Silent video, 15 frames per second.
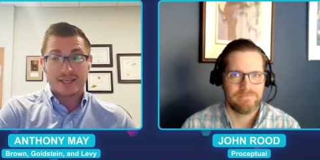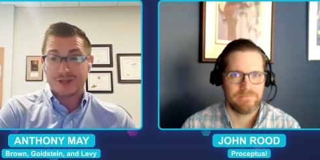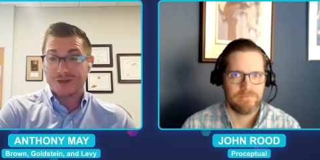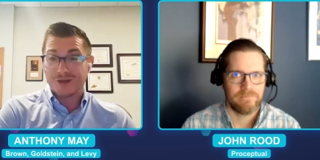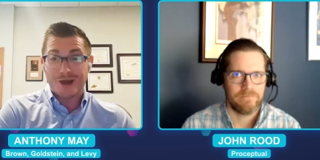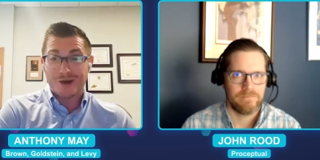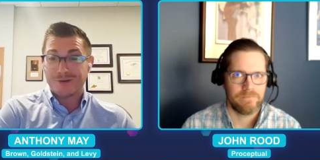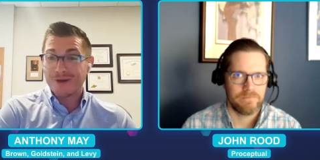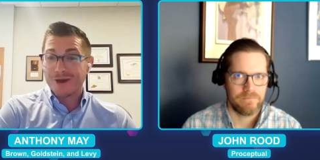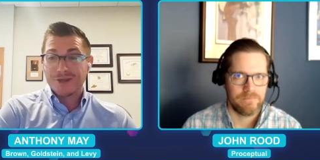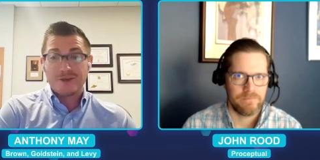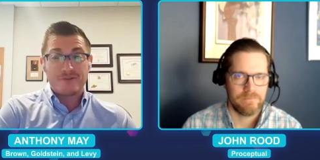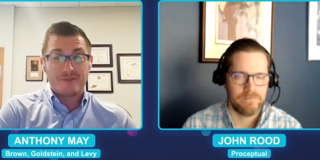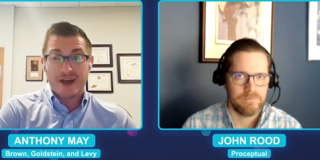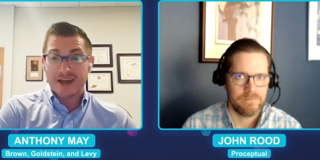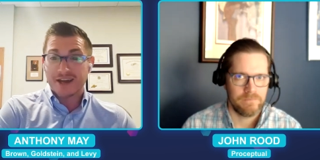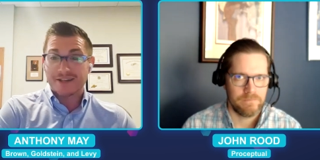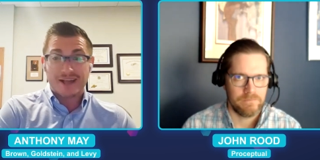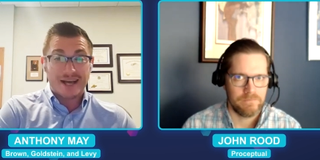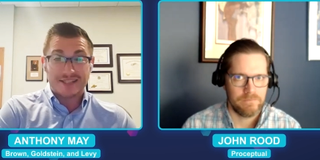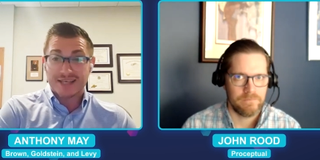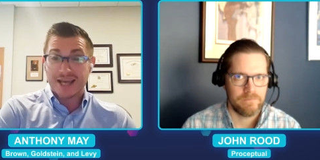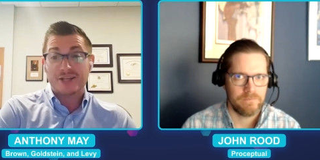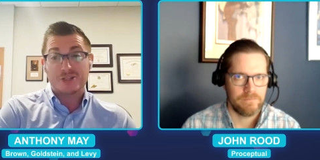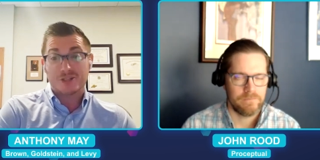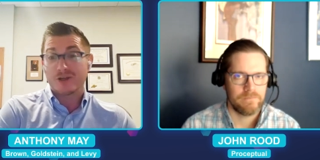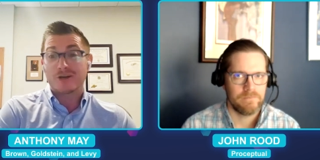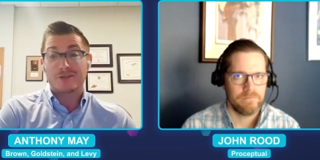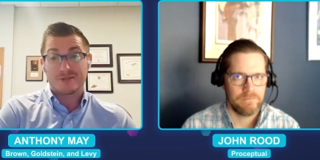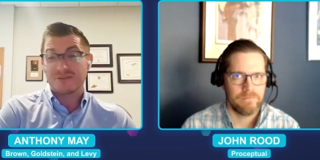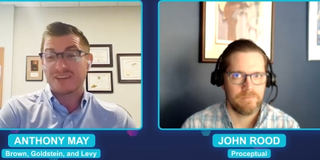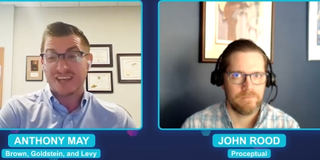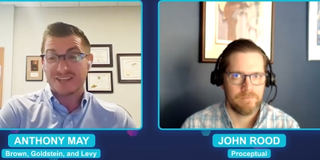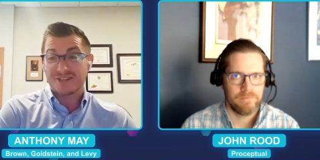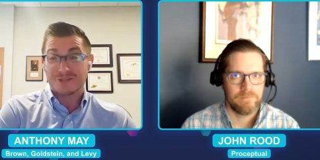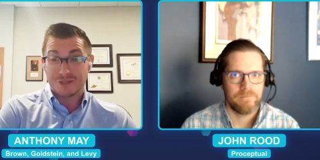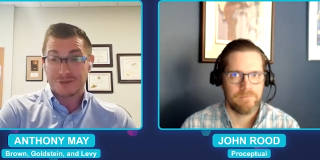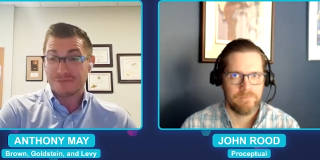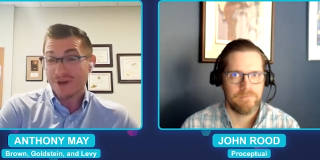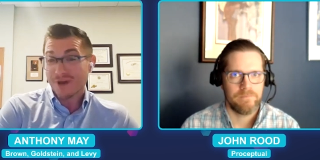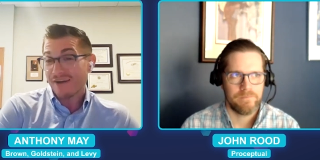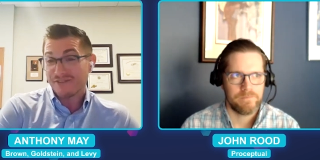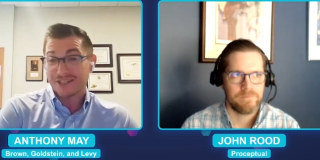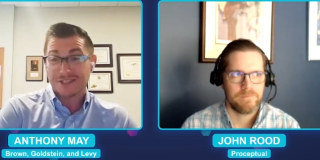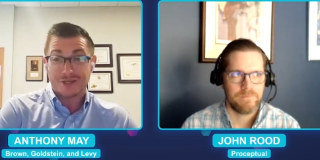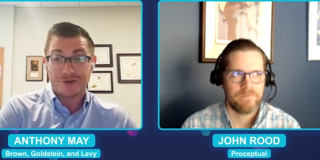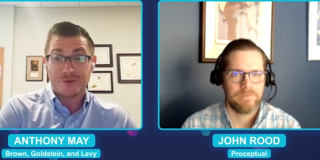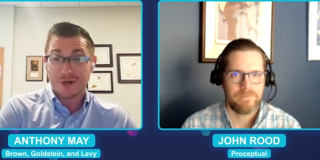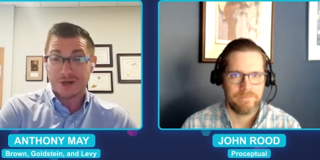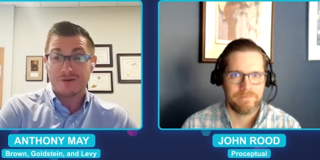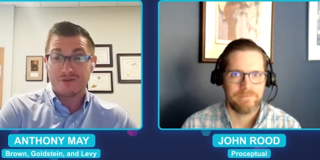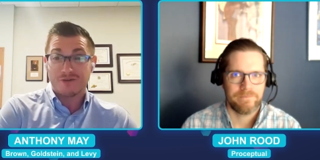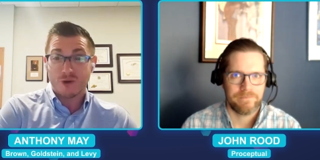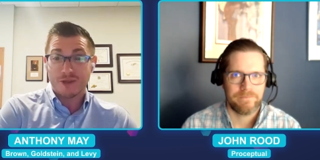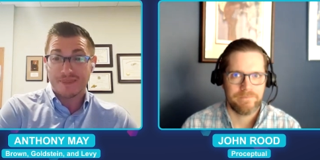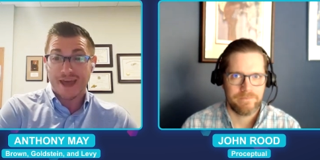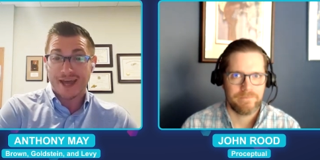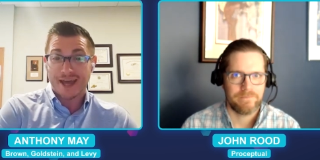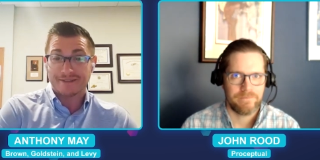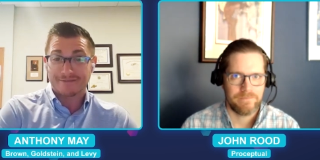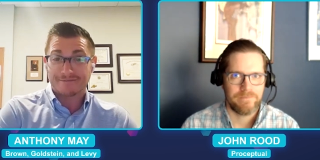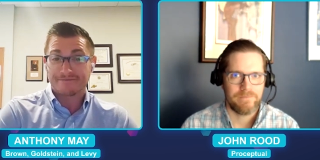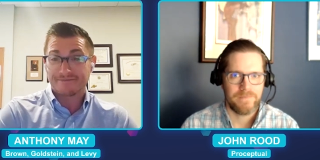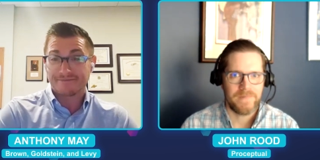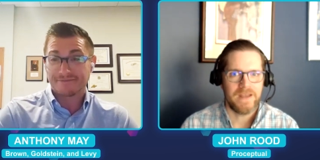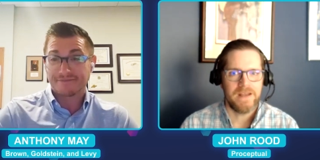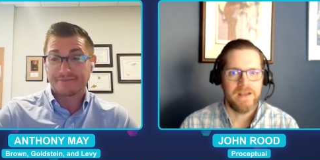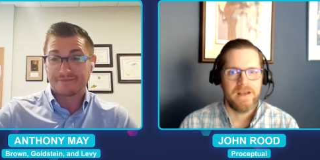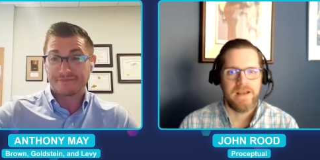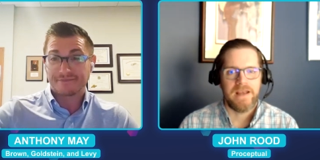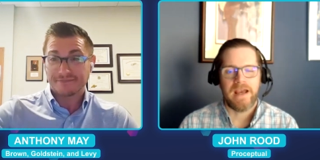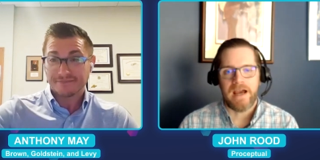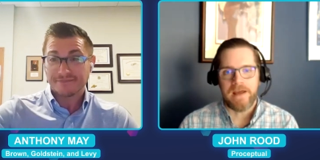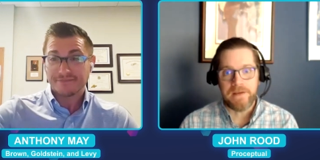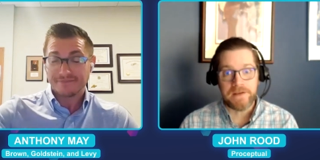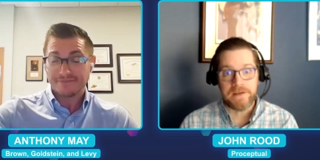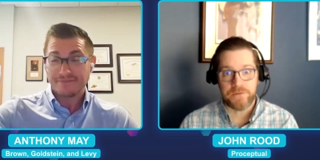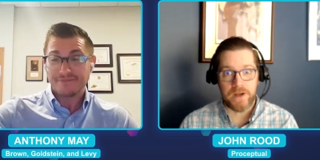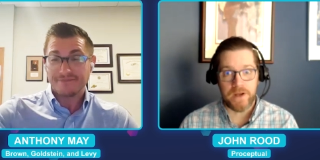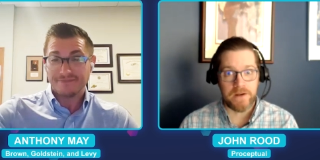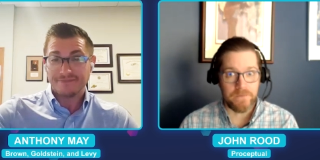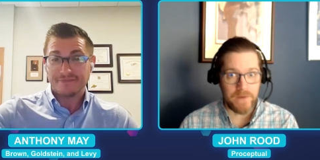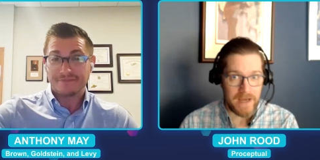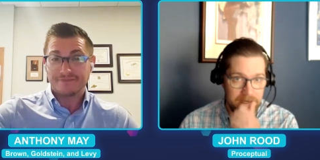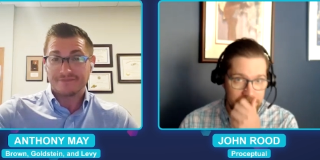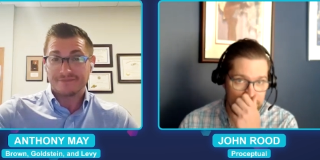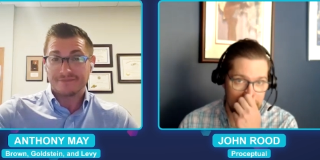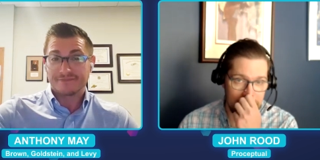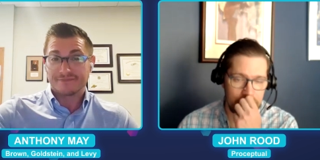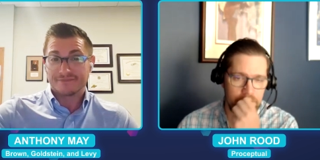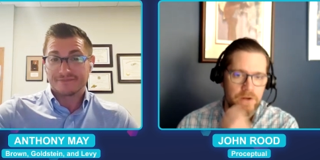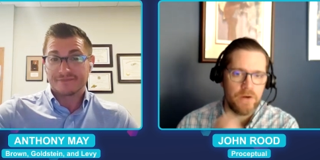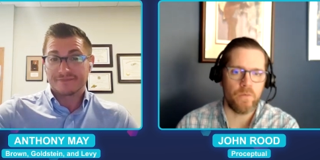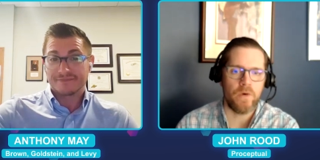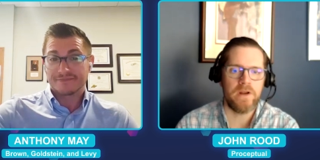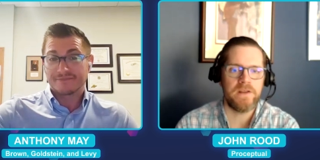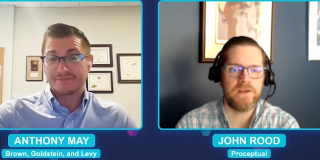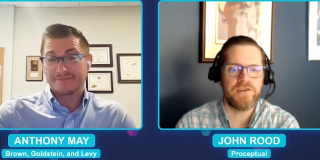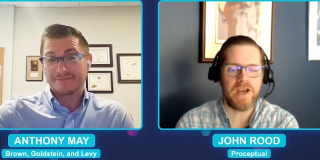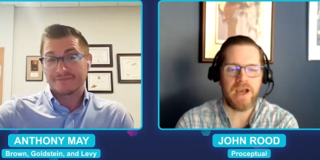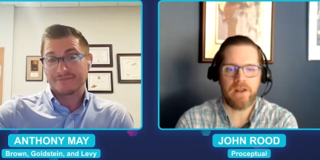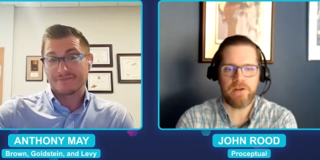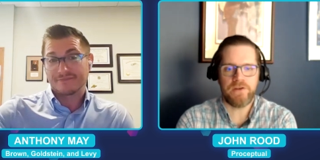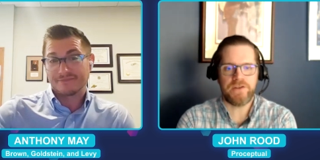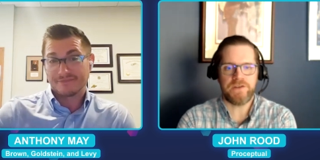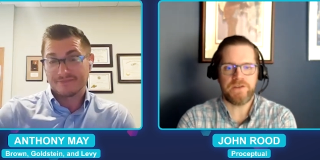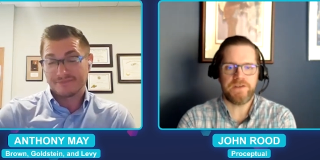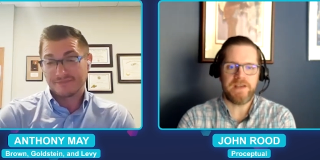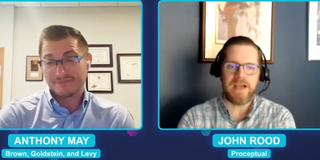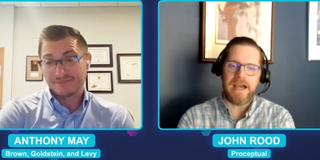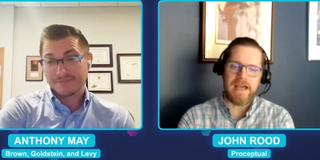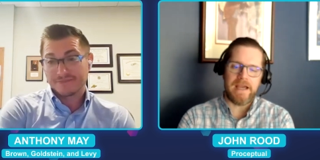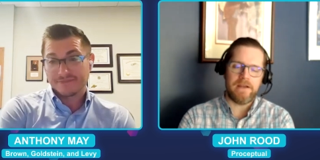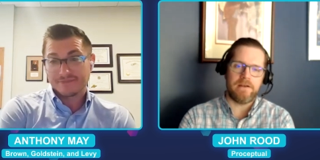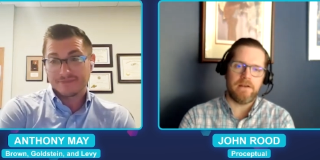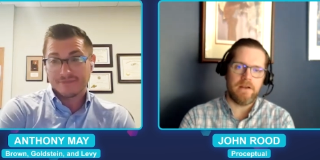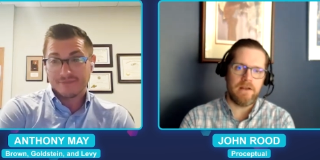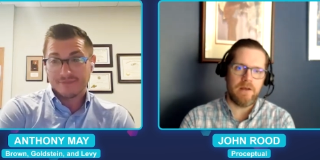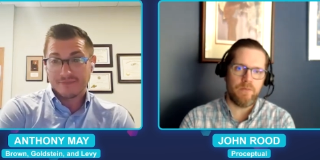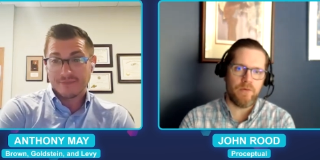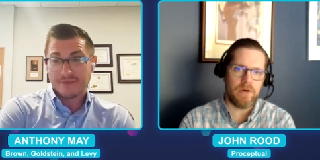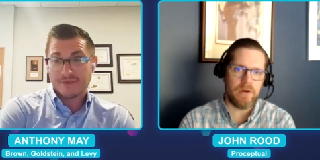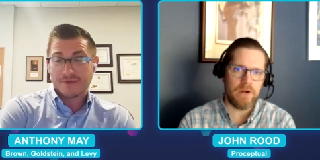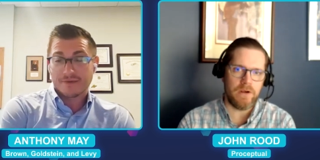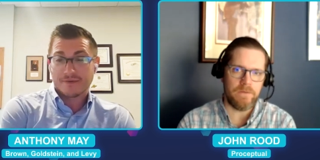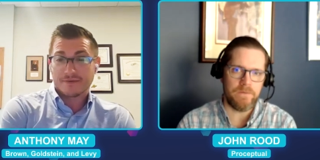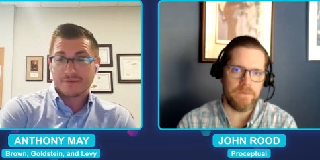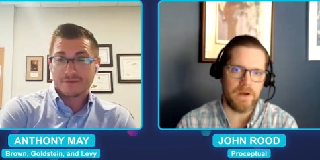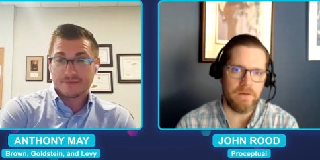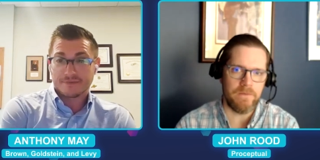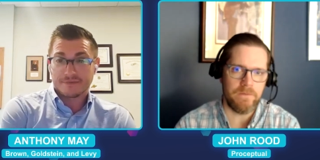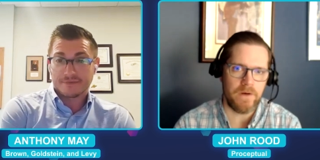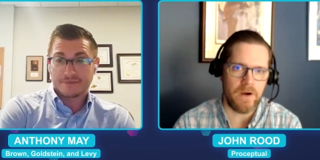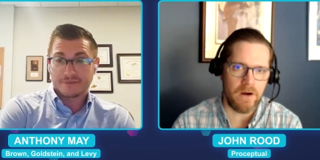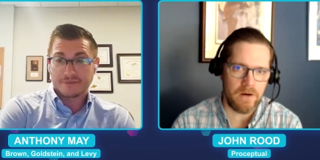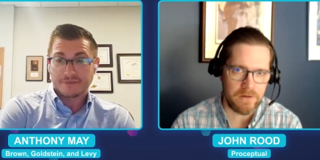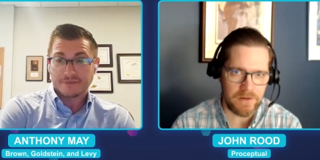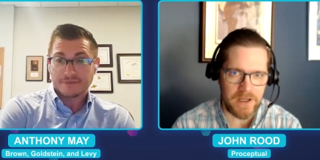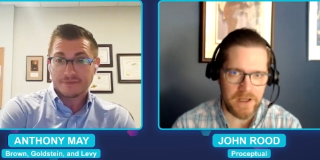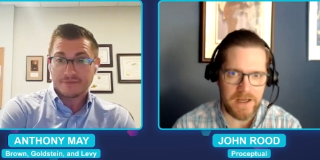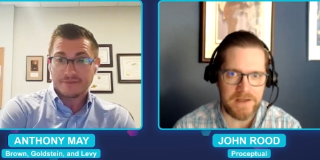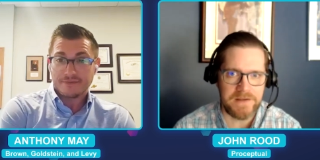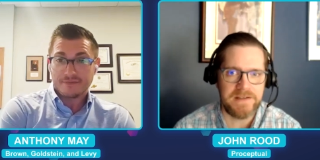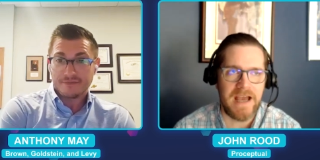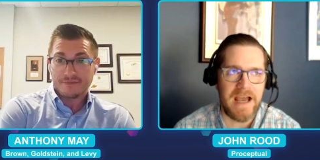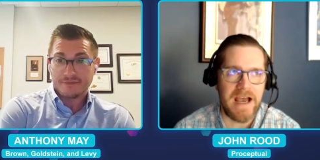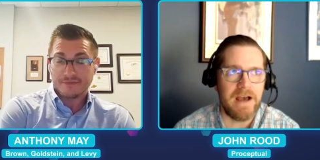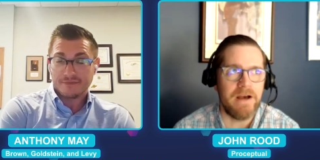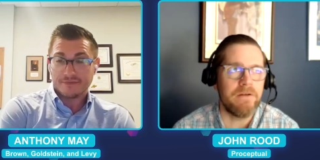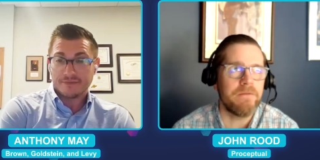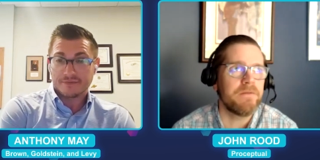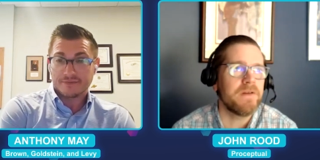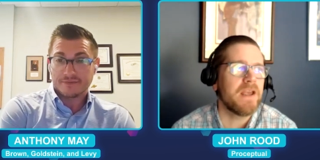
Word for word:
Speaker 1: thing you know, you've got a class action lawsuit against you. obviously, you want to avoid that.
Speaker 2: Yeah, I think it's great advice. And you know, one of the challenges that a number of of our clients have